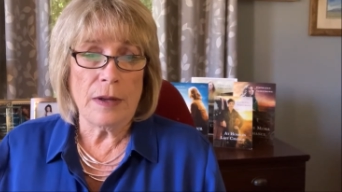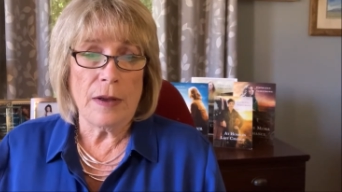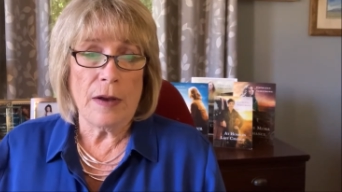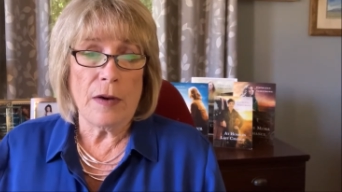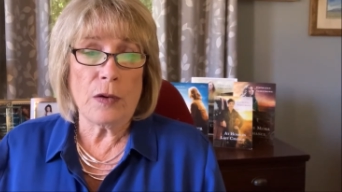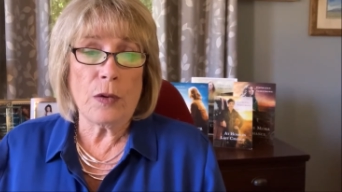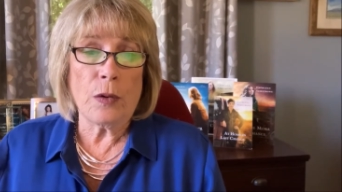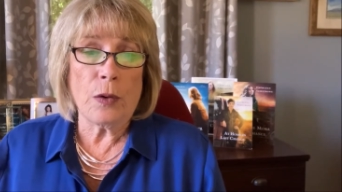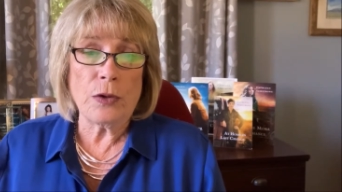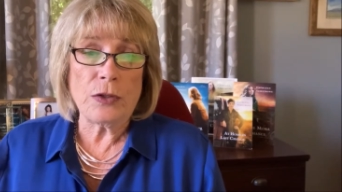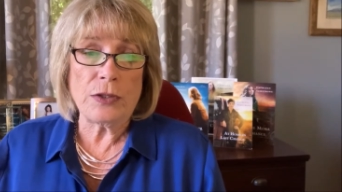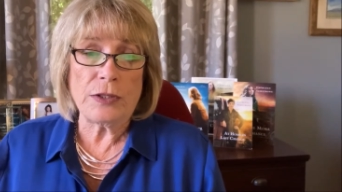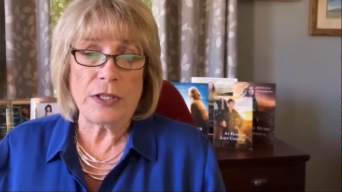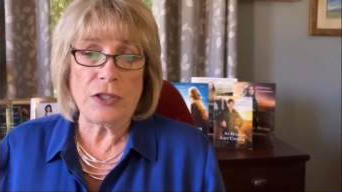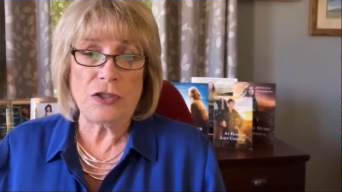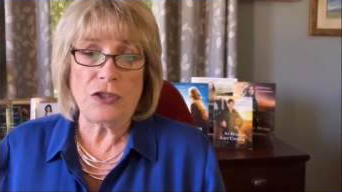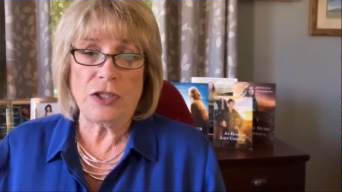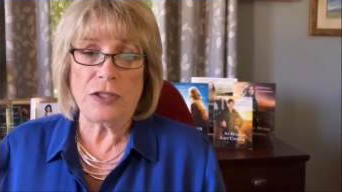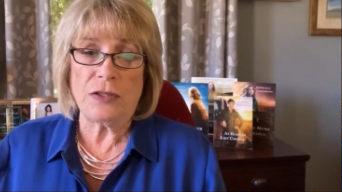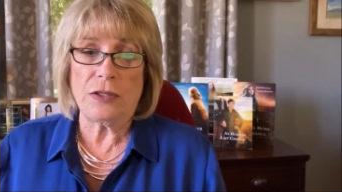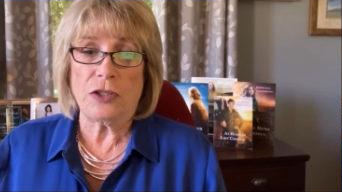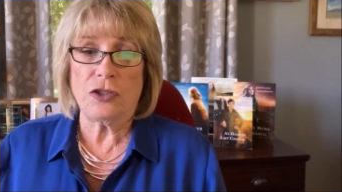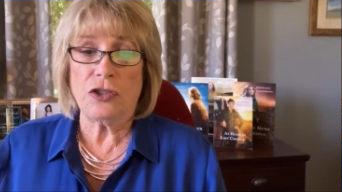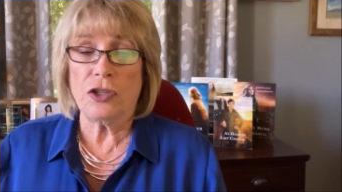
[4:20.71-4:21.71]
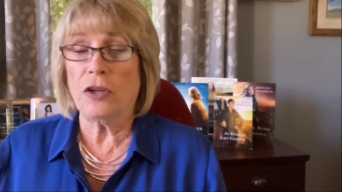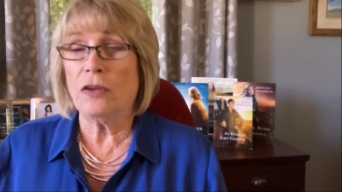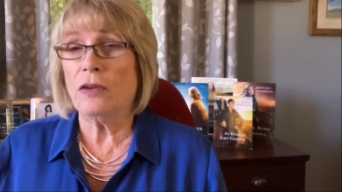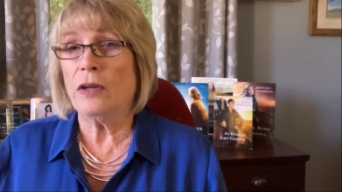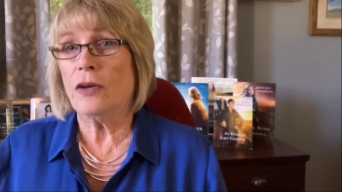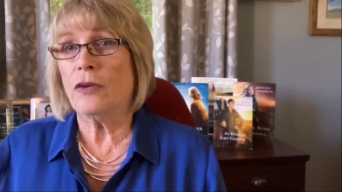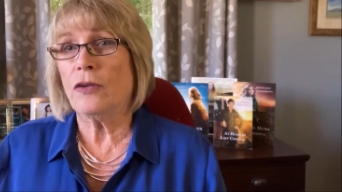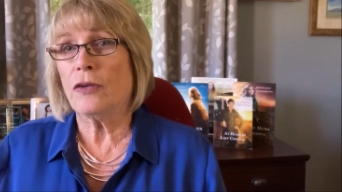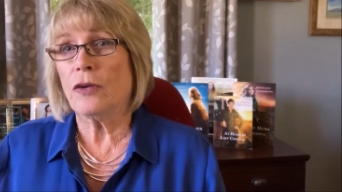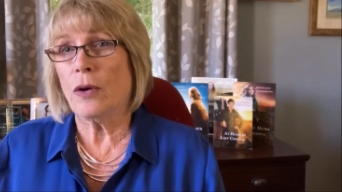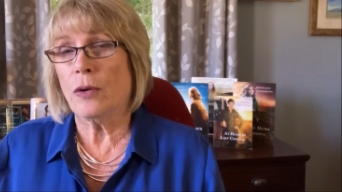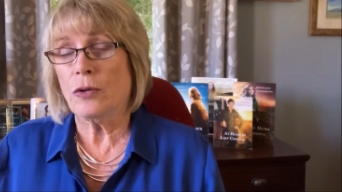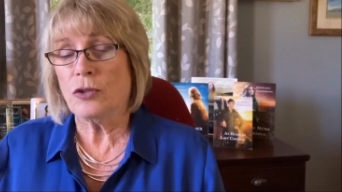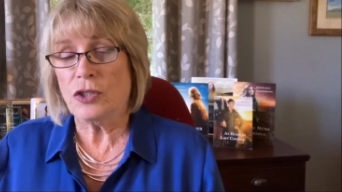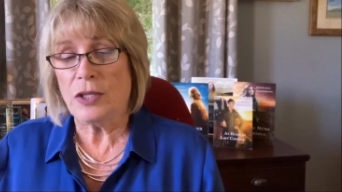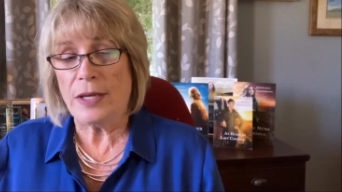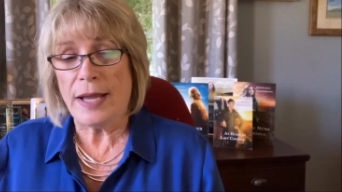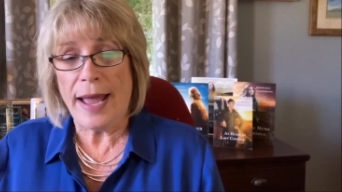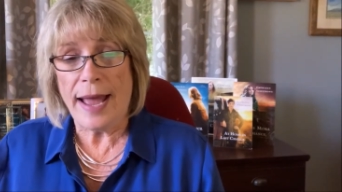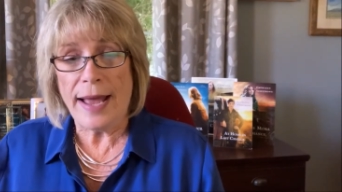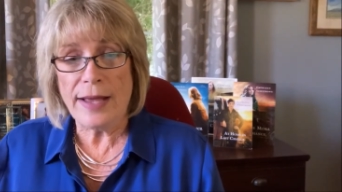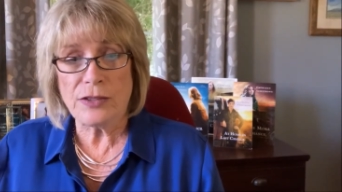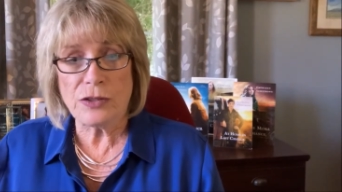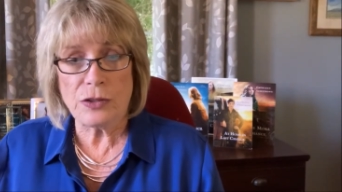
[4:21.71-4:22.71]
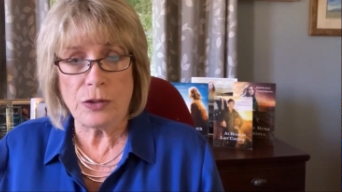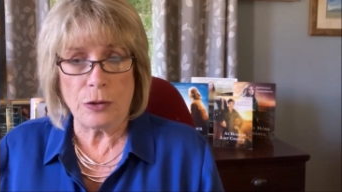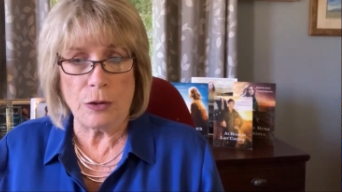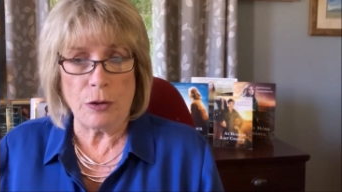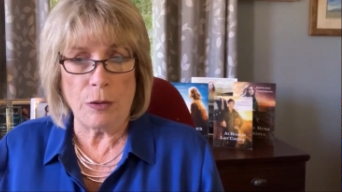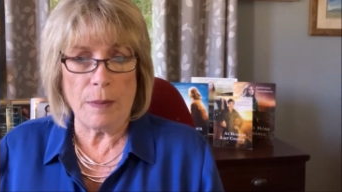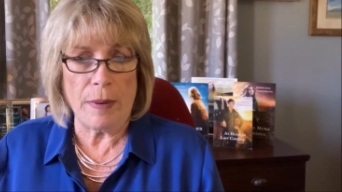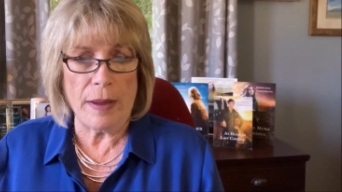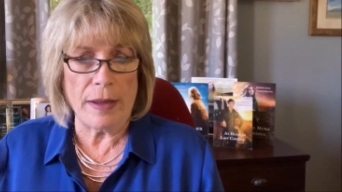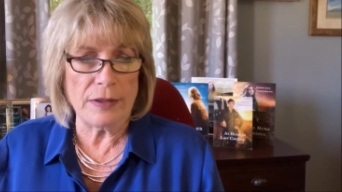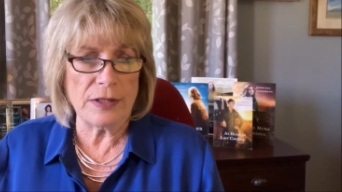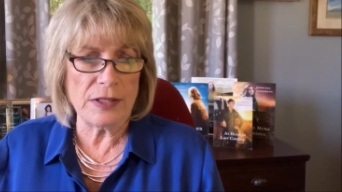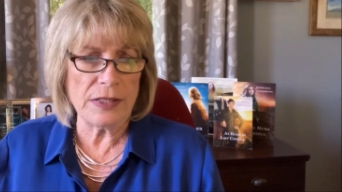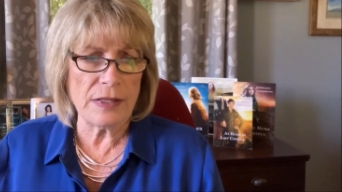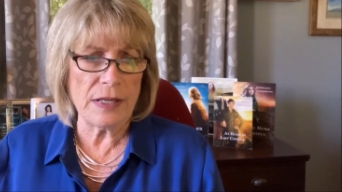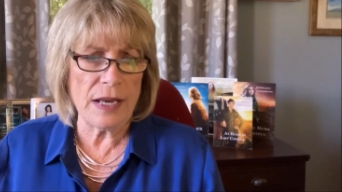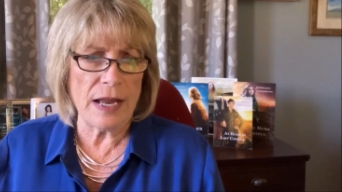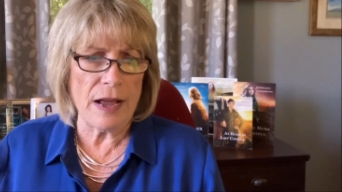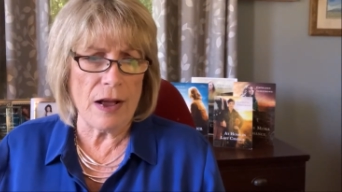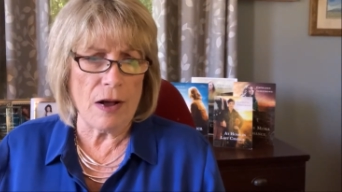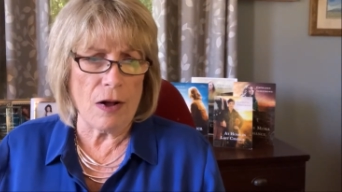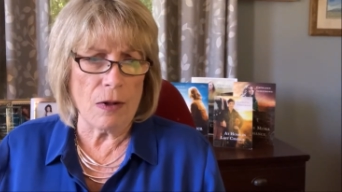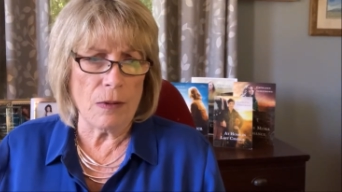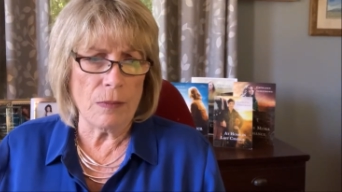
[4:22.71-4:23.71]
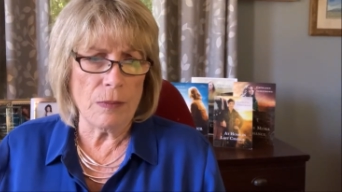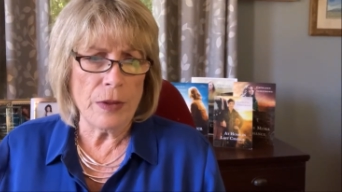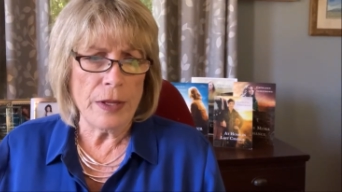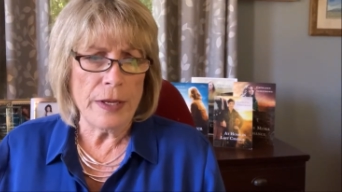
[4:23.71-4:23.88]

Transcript: Of course, since she's the cheerleader coach, she has to, but still,